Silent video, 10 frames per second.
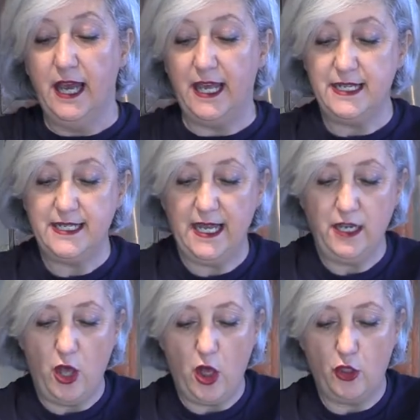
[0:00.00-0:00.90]
And then
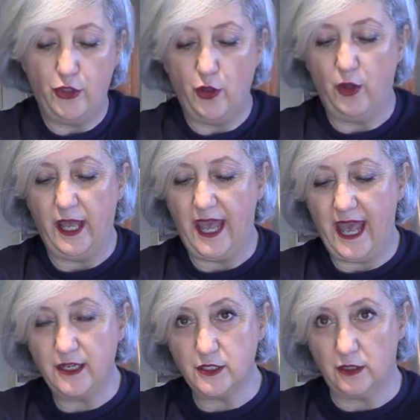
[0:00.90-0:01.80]
the
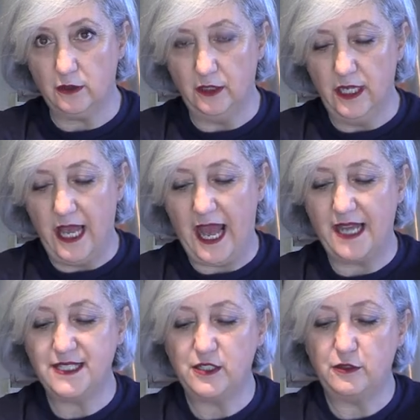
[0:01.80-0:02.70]
handle
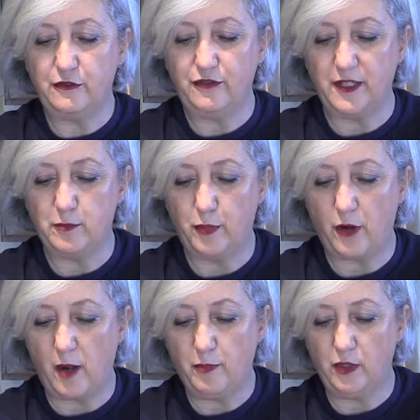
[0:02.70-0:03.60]
has to fit
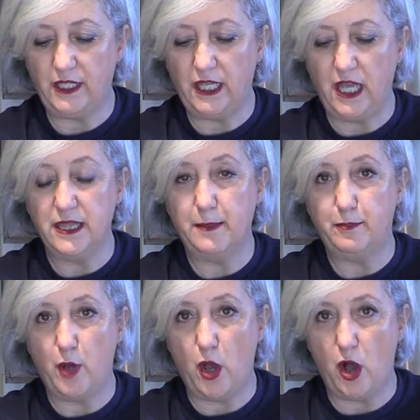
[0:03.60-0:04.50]
properly in the
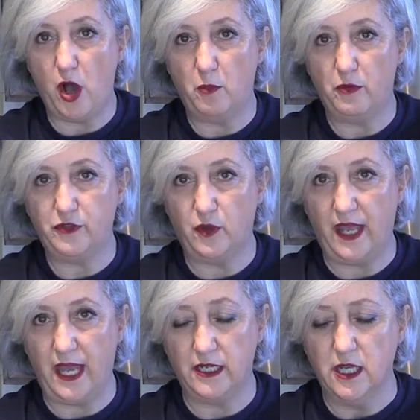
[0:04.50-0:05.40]
palm of your
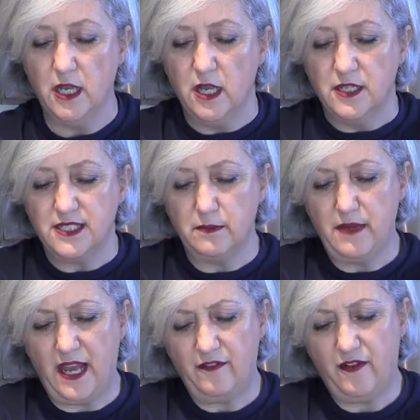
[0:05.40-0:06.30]
hand. Some
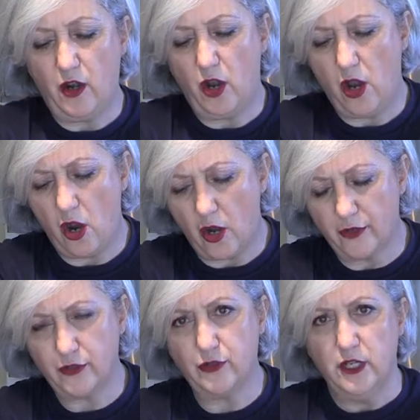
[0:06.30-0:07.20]
knives are
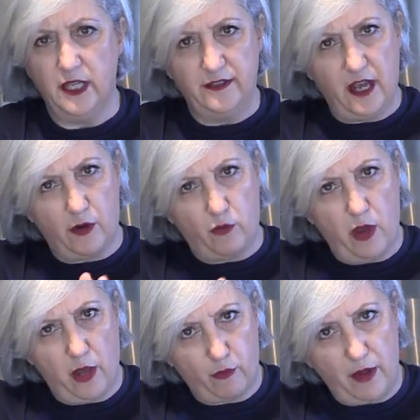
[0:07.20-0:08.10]
harder, have
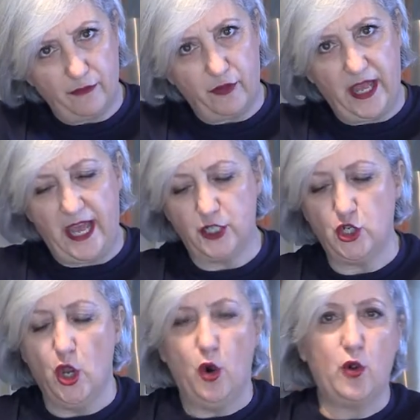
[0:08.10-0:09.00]
rougher
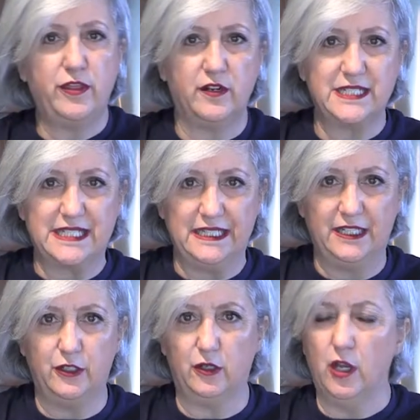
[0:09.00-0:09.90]
edge, or they're
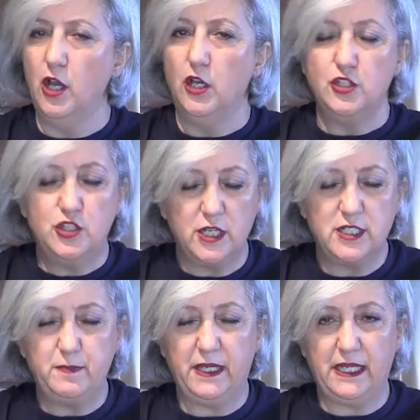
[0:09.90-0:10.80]
slender.
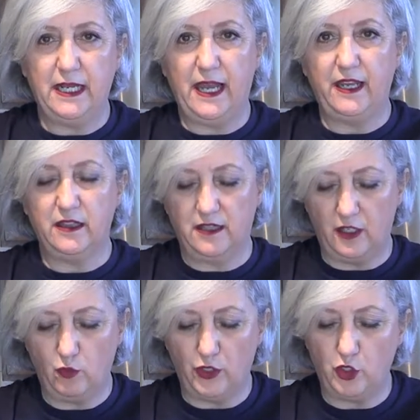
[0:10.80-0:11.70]
Just pick a knife
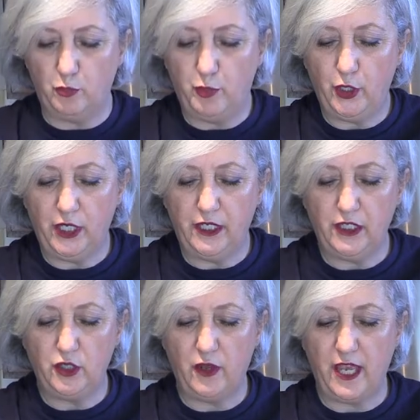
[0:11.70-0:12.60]
that when you put it
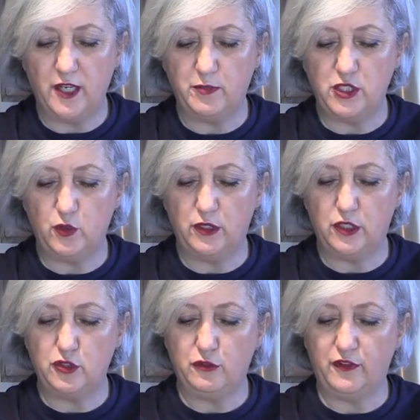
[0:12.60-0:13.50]
in your hand between
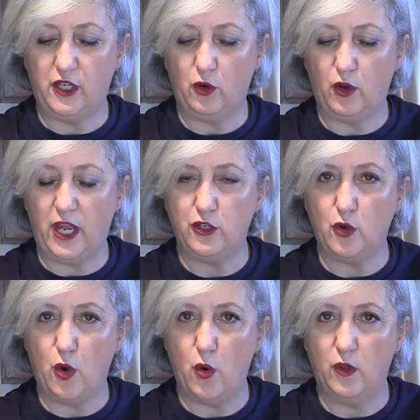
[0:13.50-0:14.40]
the 2 fingers and
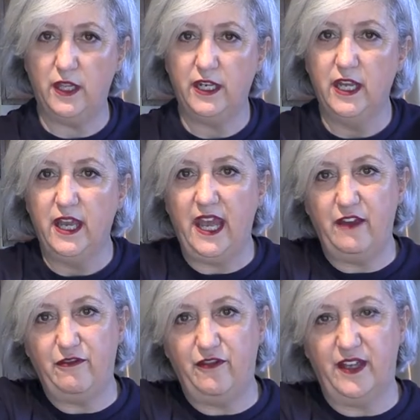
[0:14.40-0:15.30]
you hold it,
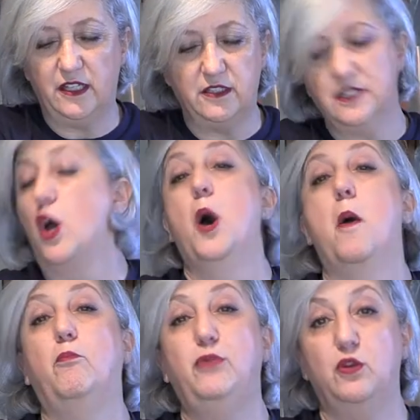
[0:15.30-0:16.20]
it feels
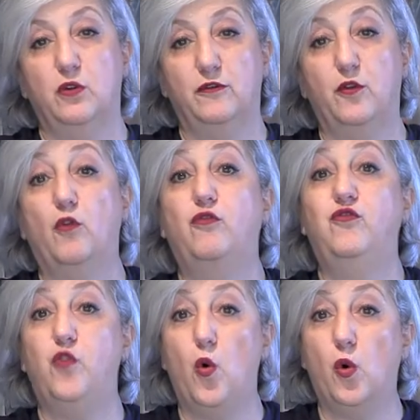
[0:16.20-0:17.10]
beautiful
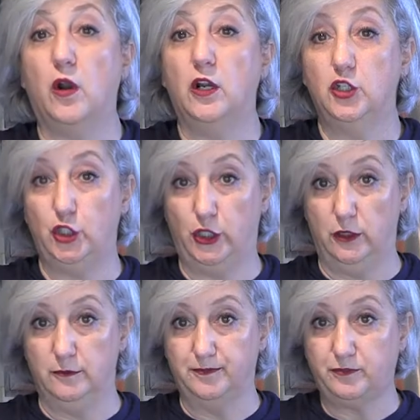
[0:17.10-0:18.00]
for you.